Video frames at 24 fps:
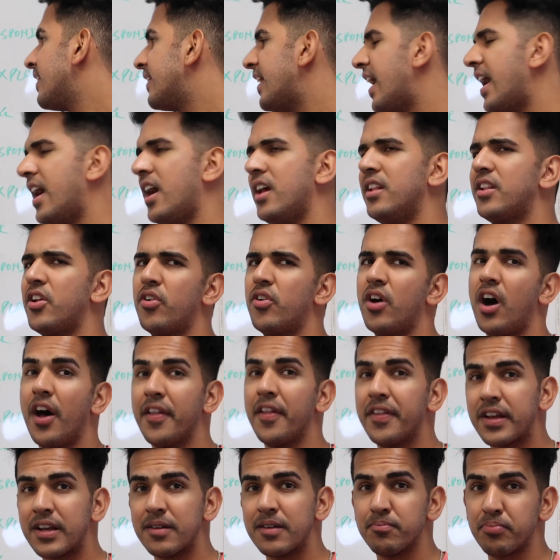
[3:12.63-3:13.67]
Then there are
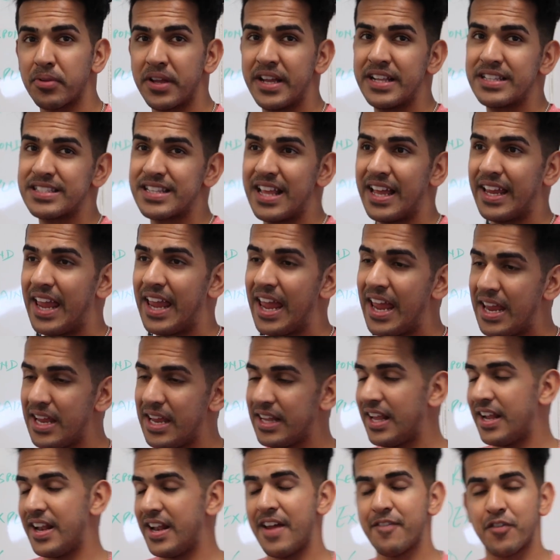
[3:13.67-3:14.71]
other complaints like,
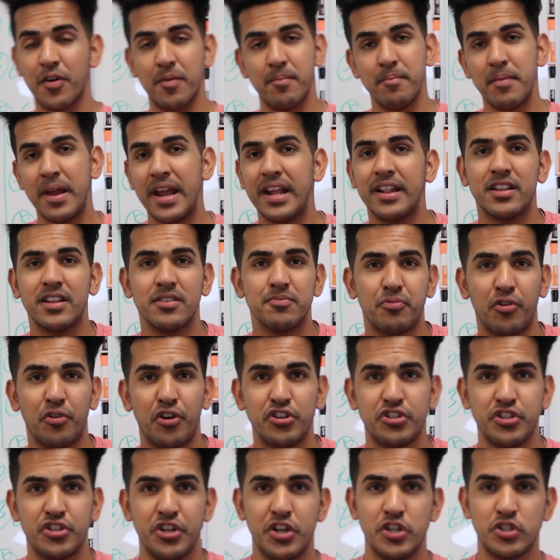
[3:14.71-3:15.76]
hey, they never made the
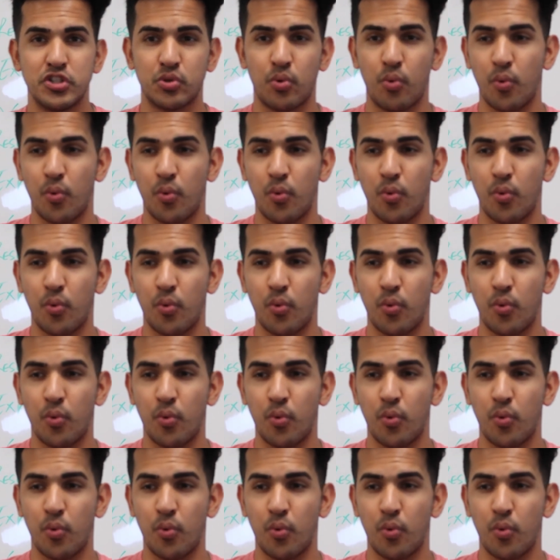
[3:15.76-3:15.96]
purchase,